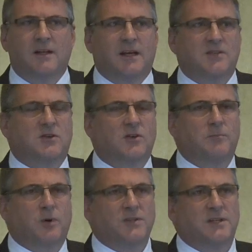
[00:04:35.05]
it's got a
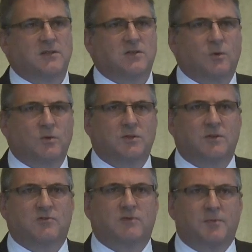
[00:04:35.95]
body to talk to
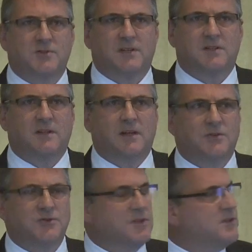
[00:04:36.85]
that's representing the industry.